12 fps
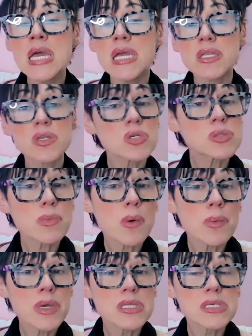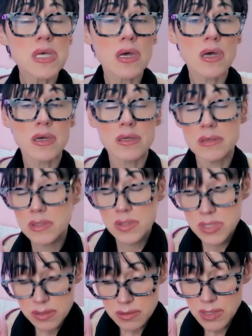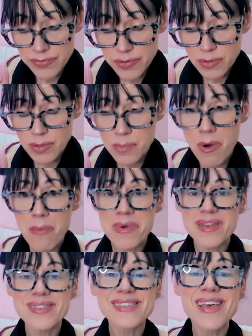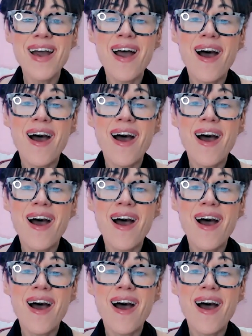In those moments, in those difficult moments,